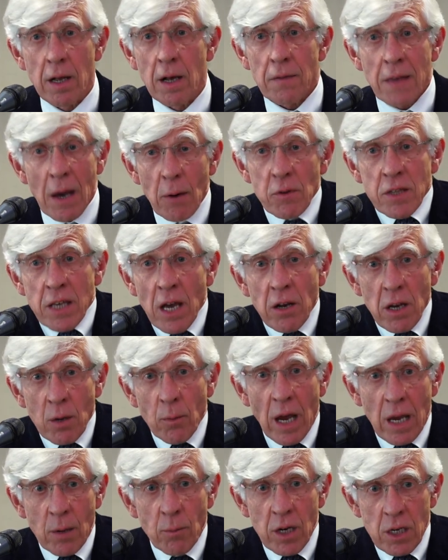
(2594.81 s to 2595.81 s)
That was the only
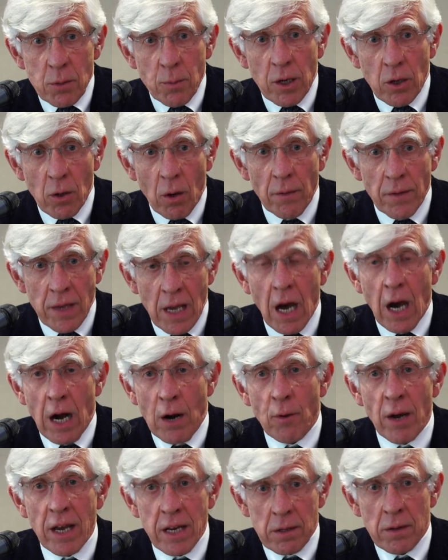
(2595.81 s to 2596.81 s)
way in which we got the
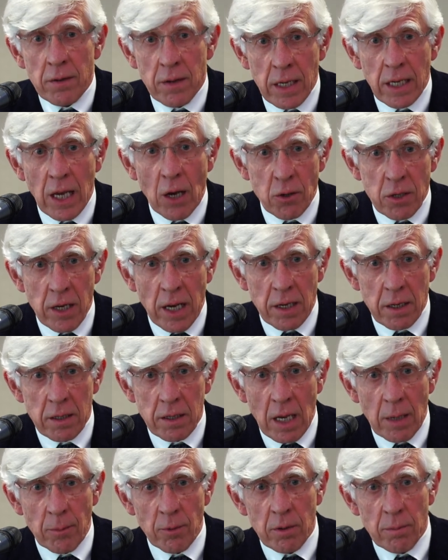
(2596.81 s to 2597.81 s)
IRA to the negotiating
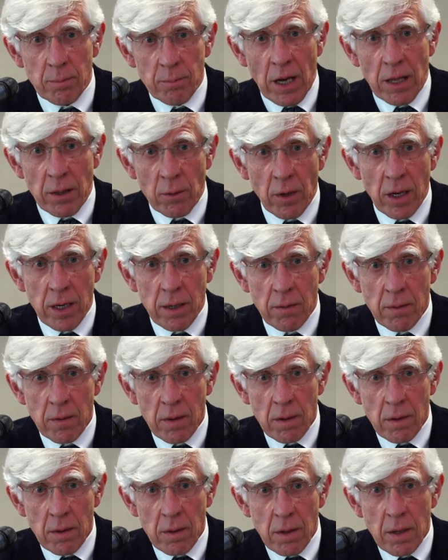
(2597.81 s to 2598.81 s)
table, by the way,
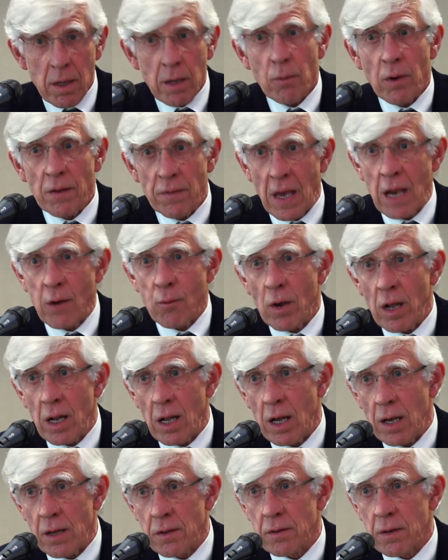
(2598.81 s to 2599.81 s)
when they
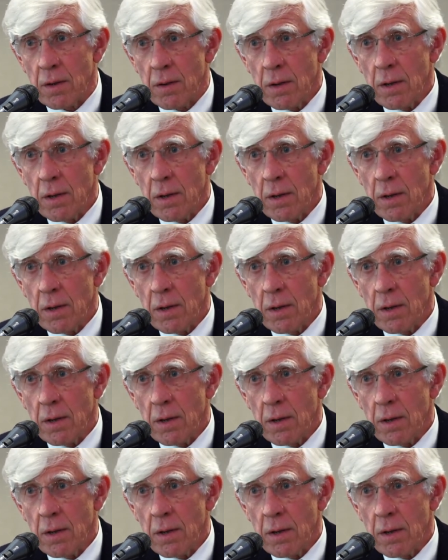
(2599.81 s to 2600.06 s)
realised